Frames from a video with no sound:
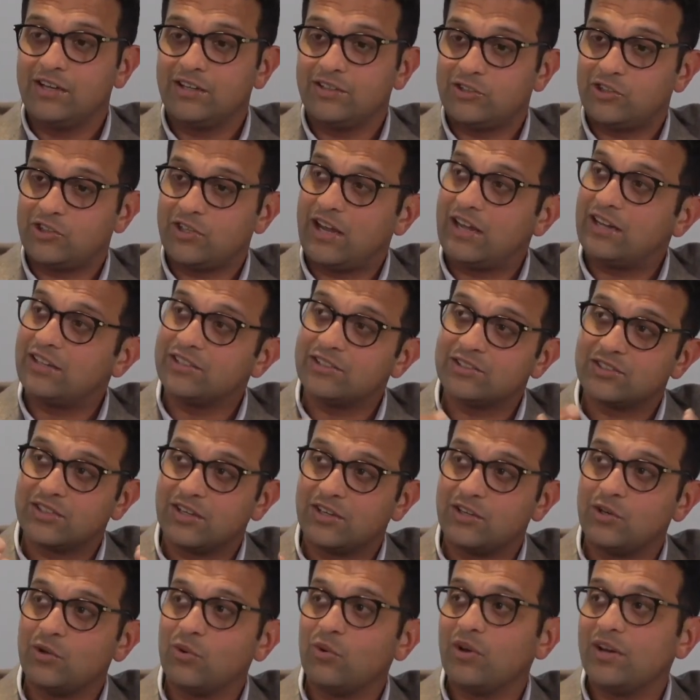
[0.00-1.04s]
a challenge
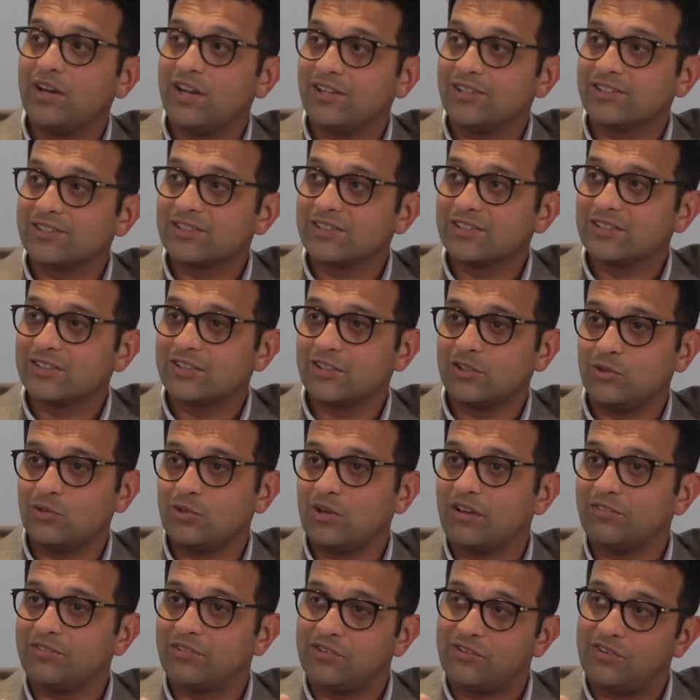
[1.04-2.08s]
that no one else is, and you
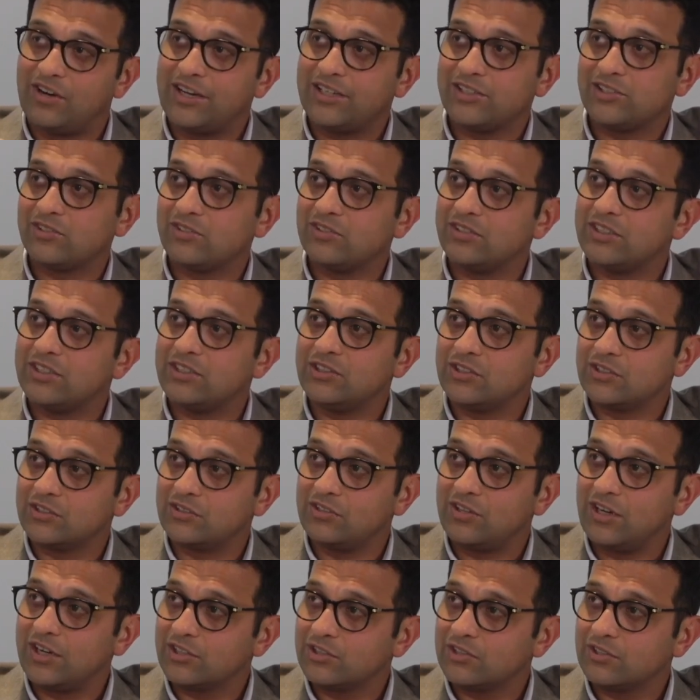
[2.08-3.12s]
have the right strategic
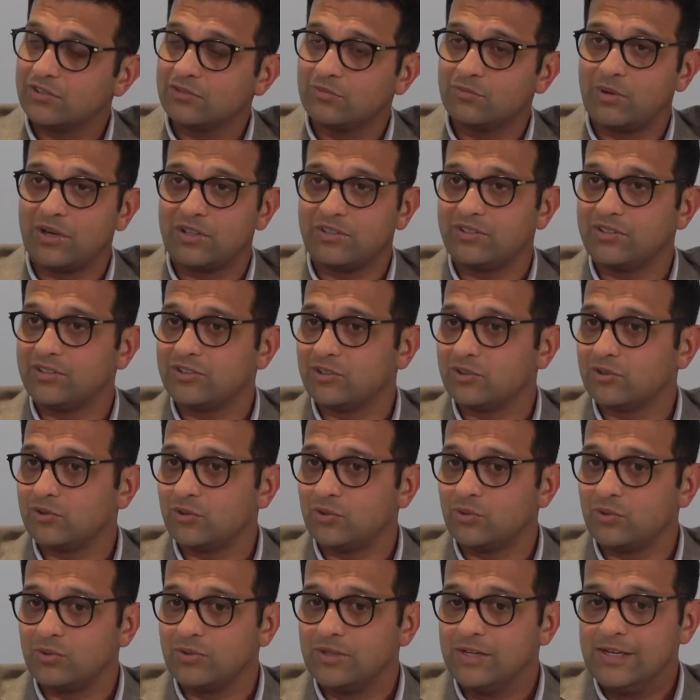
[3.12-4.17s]
direction, whether it's
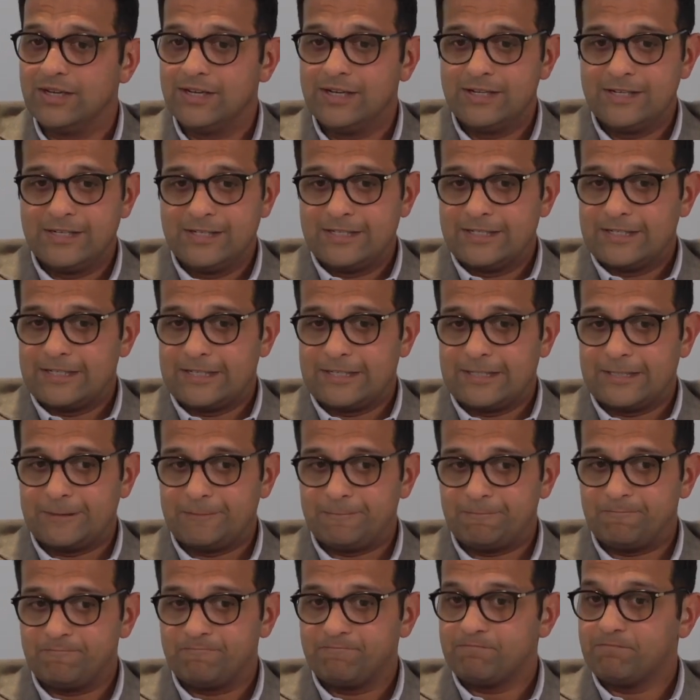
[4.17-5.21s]
through
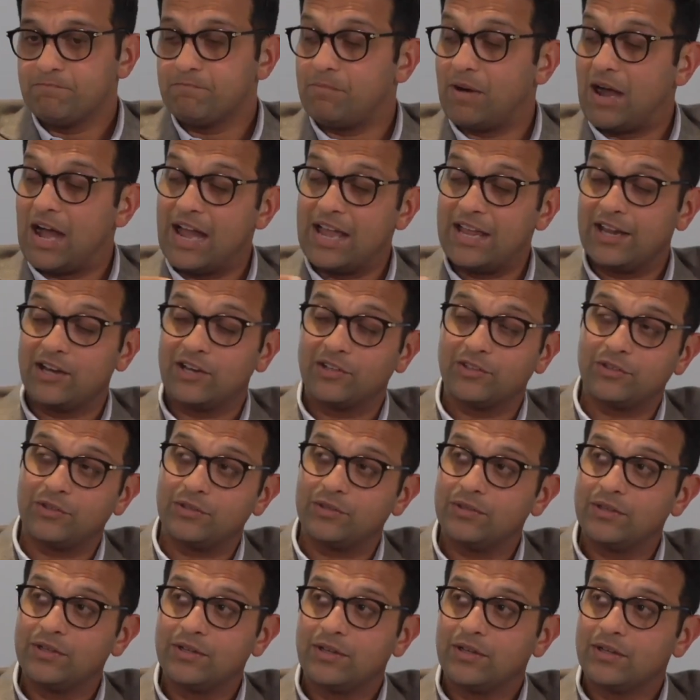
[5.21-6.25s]
buying
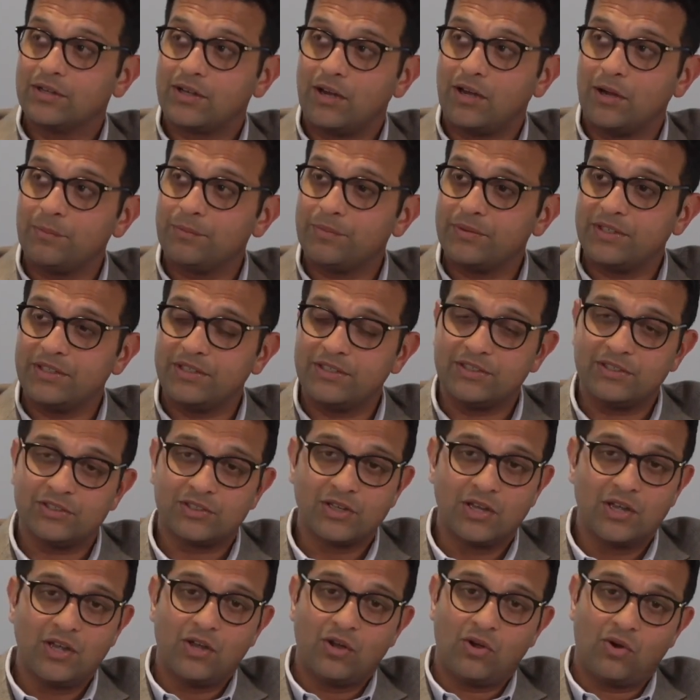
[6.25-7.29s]
other
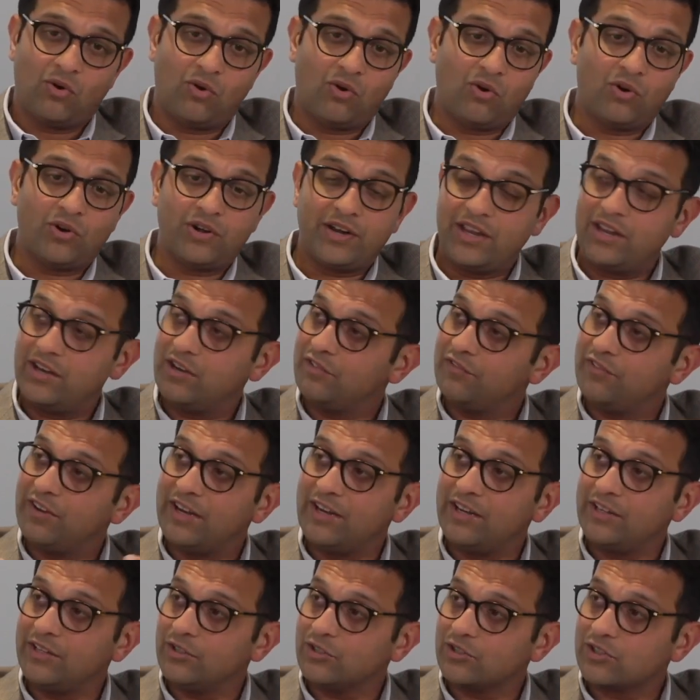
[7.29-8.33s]
companies or
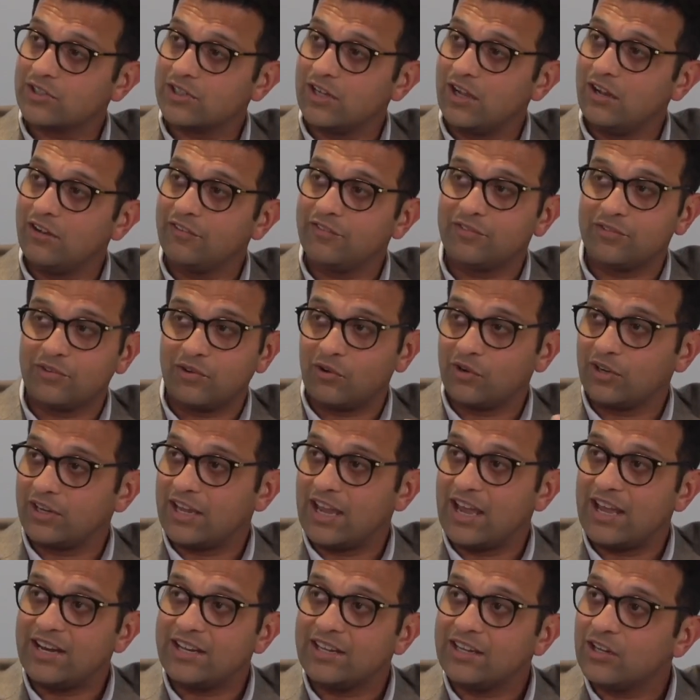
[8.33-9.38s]
innovating yourself,
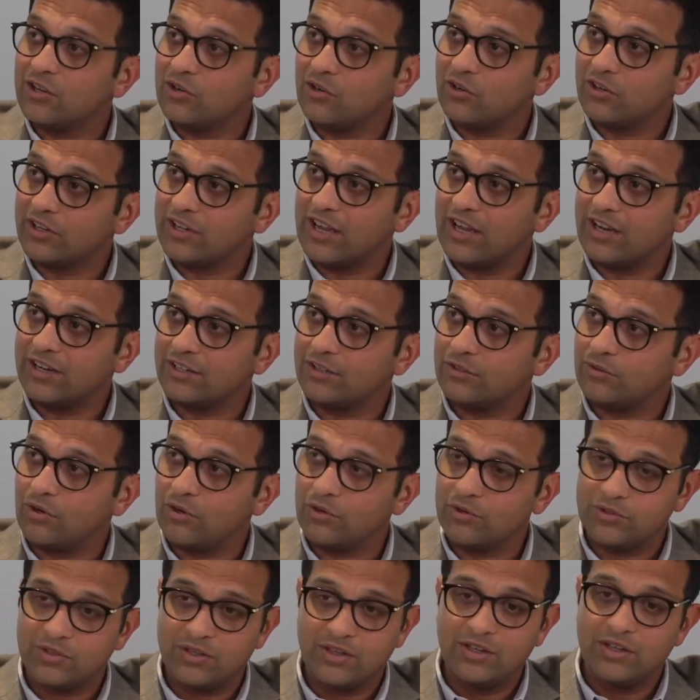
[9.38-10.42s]
organic, inorganic
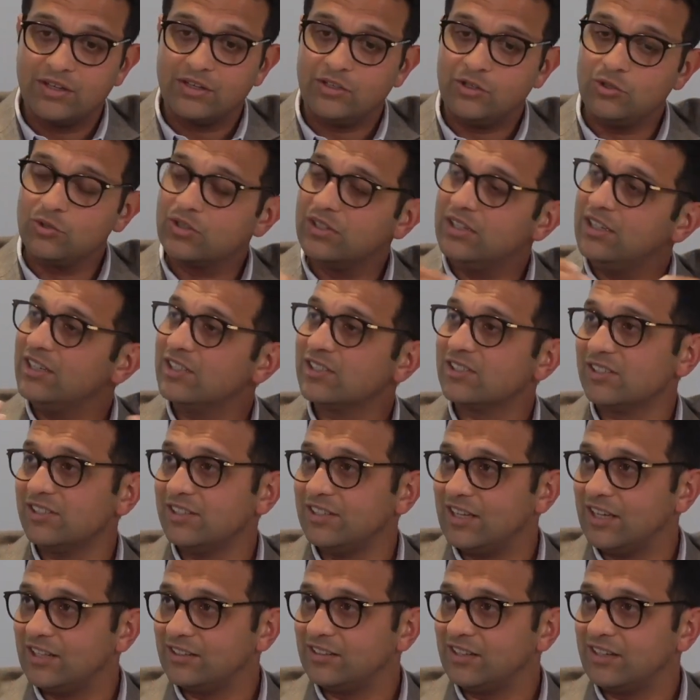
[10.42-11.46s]
growth, you can easily
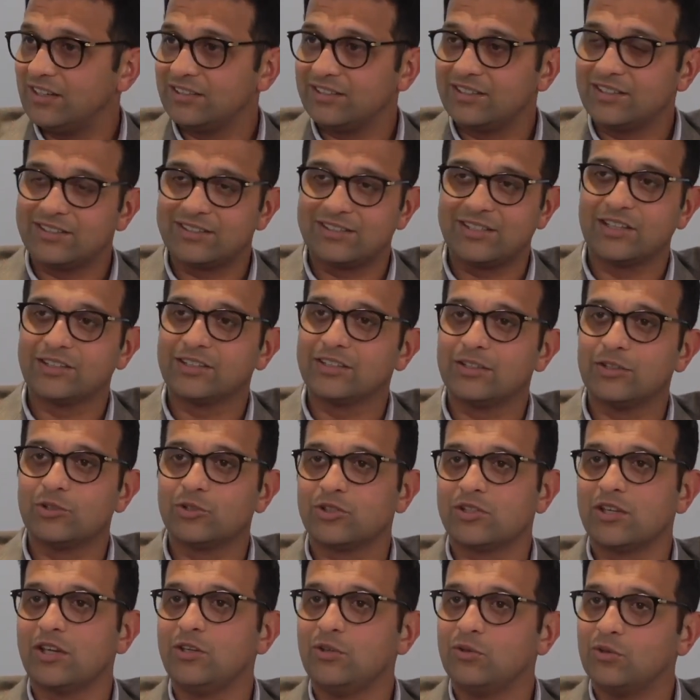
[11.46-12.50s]
get there. There's nothing to
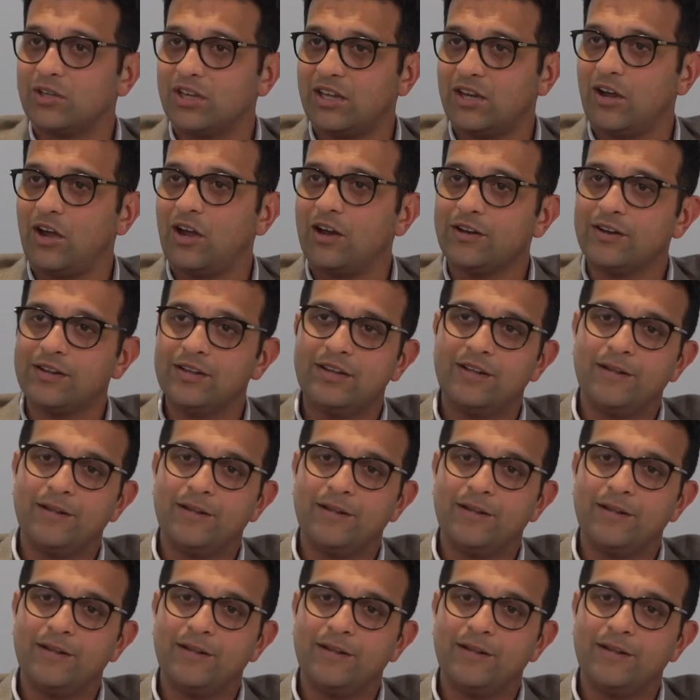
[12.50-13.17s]
say you cannot,